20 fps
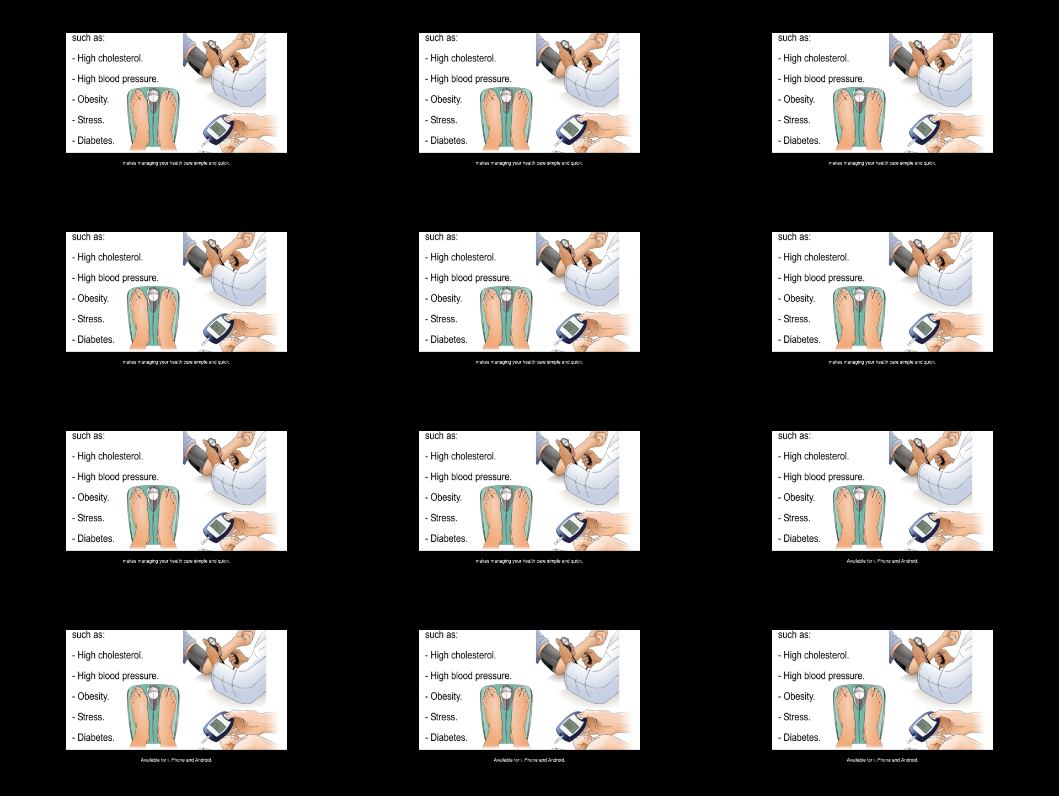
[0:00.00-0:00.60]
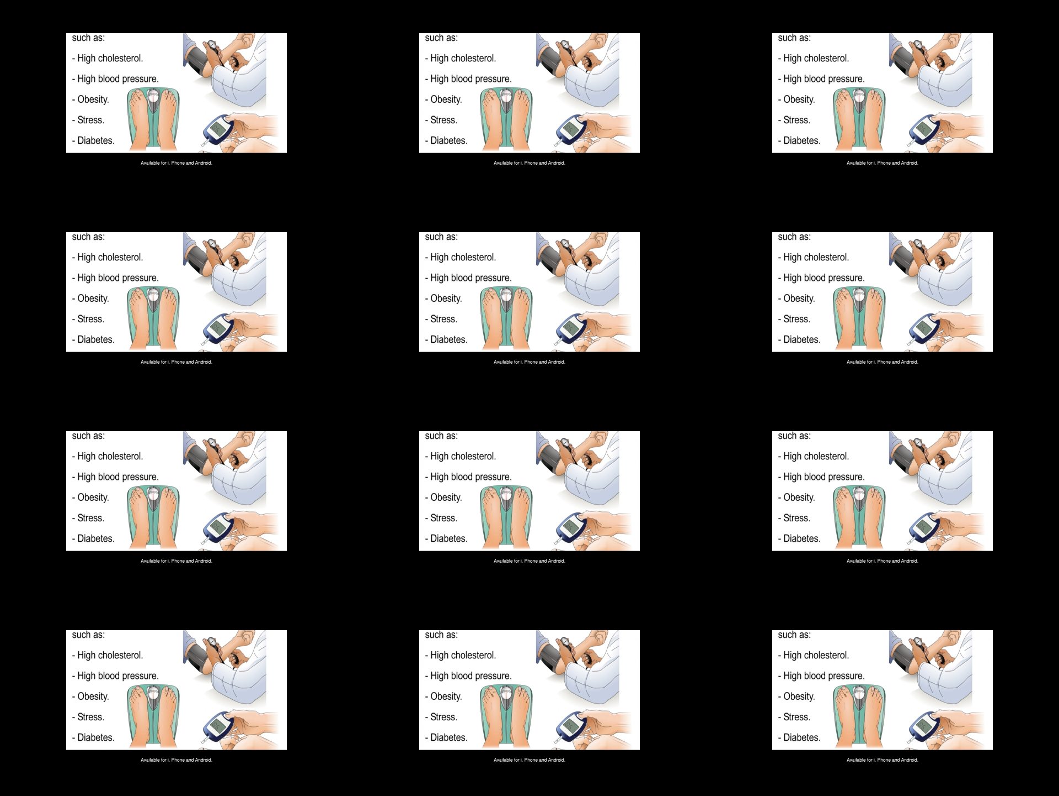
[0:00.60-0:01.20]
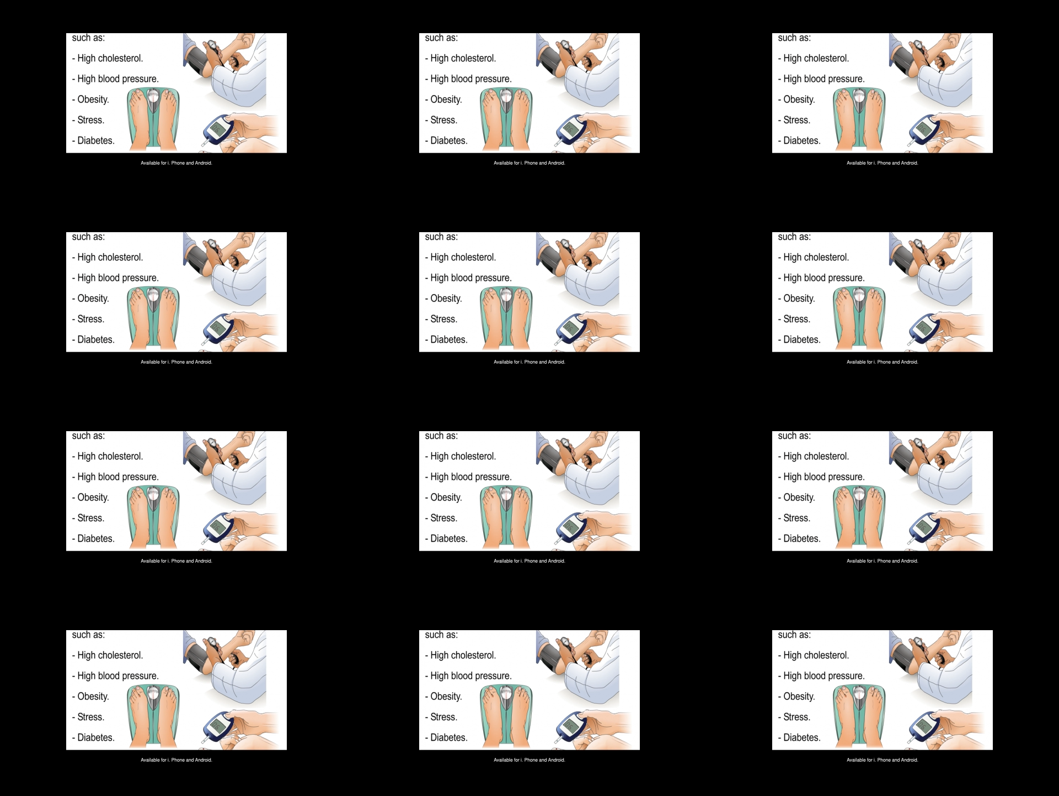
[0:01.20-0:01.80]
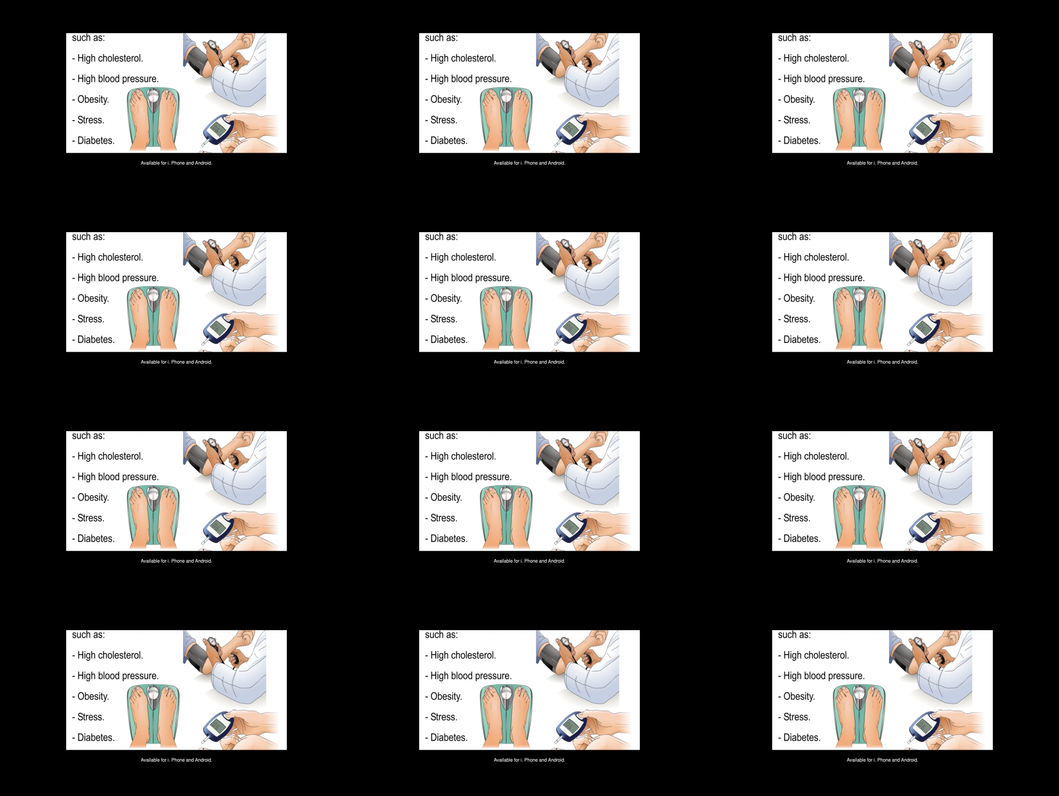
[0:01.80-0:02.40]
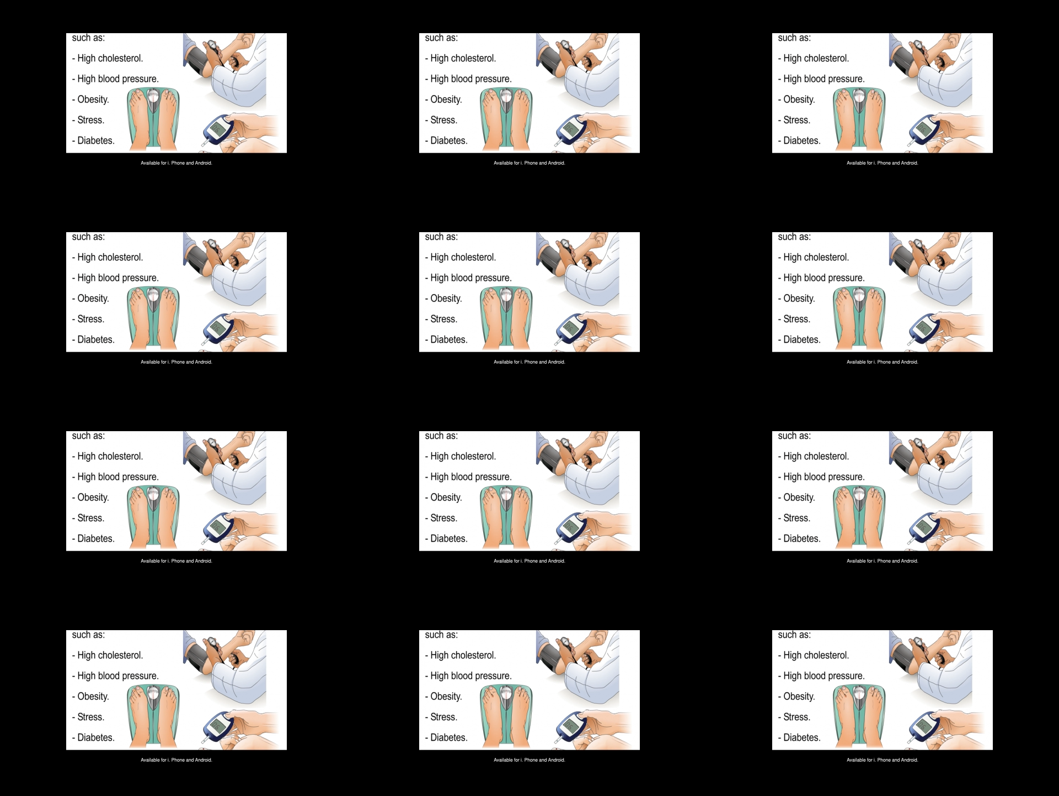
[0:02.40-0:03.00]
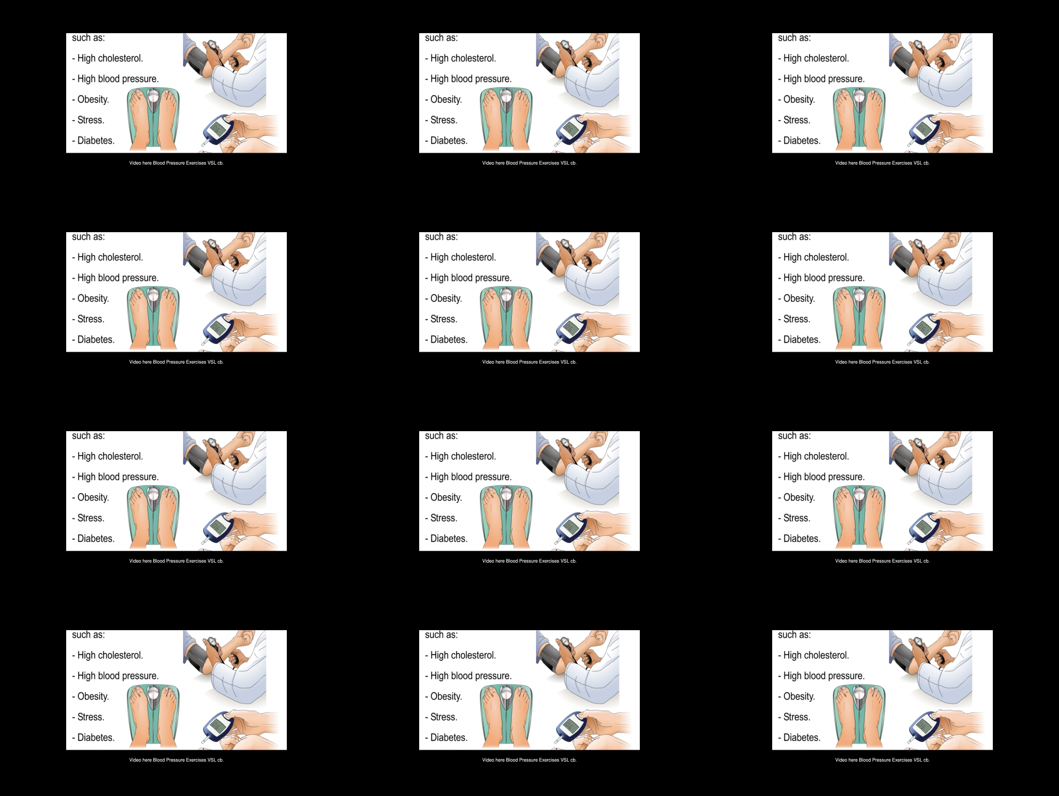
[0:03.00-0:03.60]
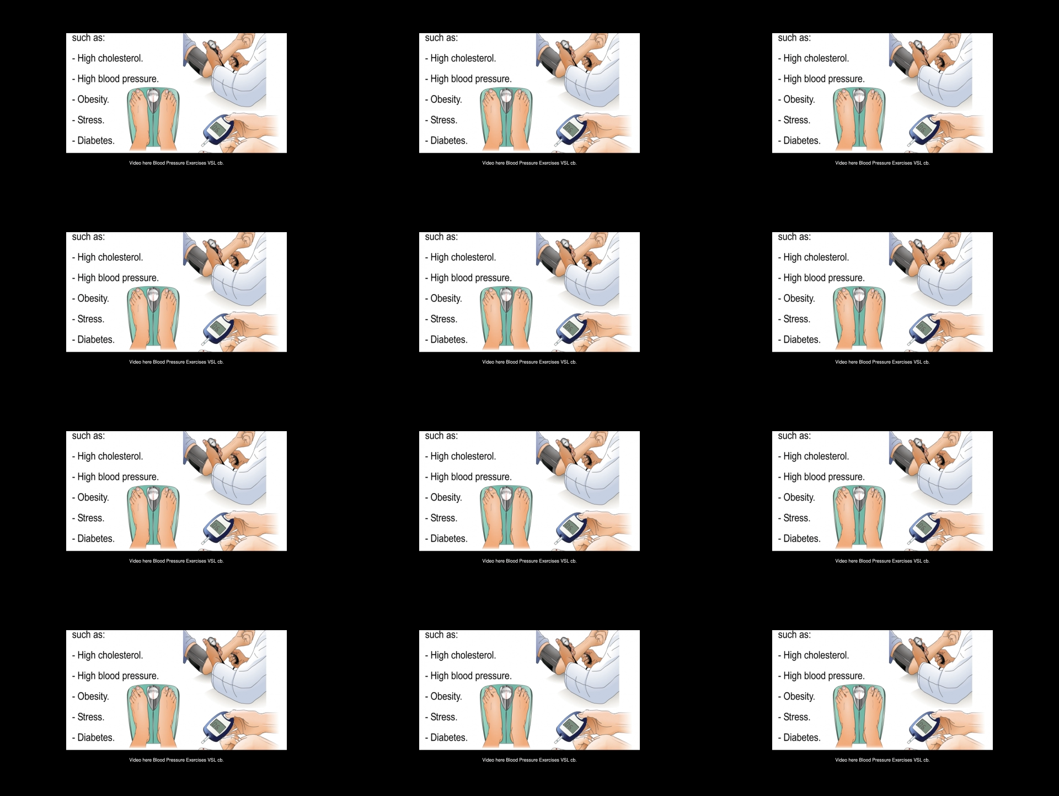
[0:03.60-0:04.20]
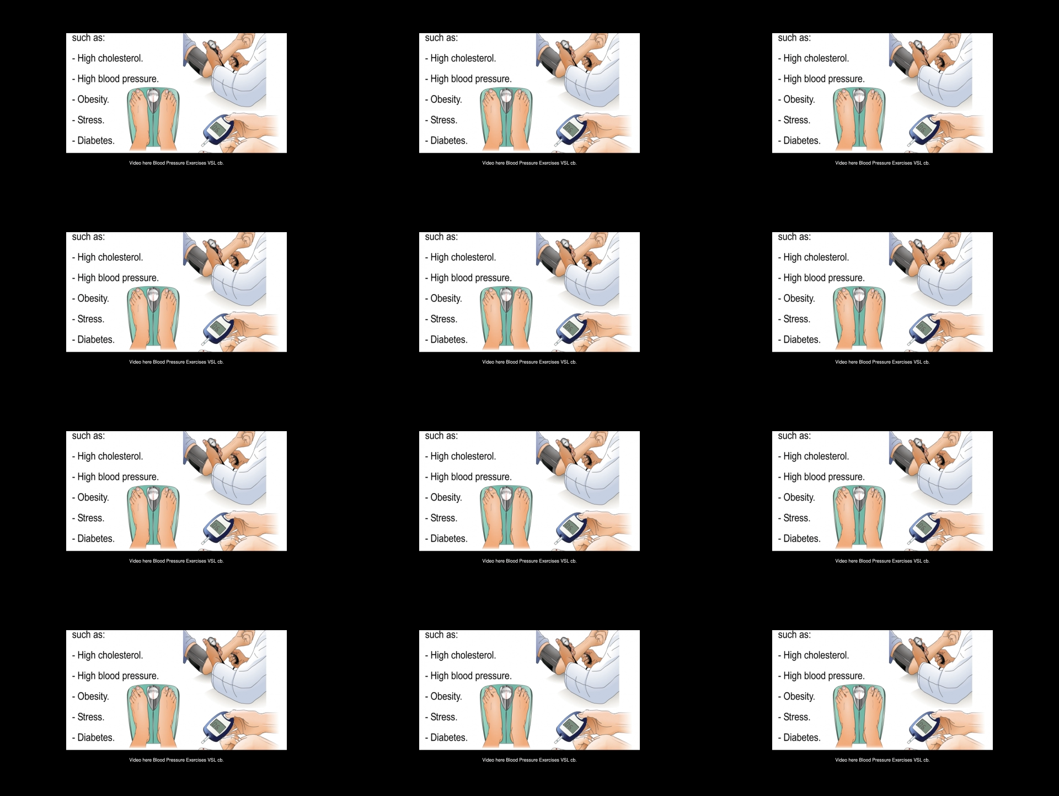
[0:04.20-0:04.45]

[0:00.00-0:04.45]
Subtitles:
No face is visible, so there are no lips to read.